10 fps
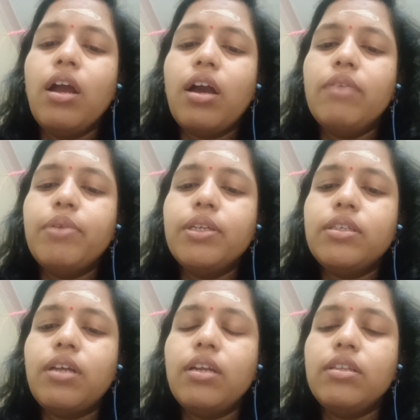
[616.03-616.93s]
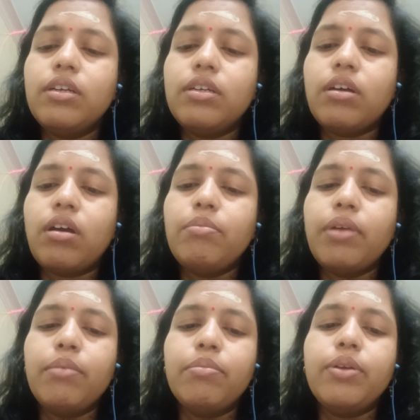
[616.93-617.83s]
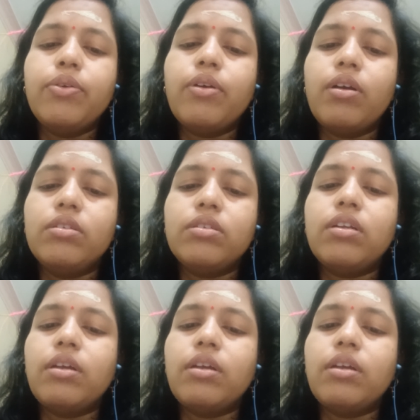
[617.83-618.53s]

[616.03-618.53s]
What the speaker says: Conventionally, the term embryo culture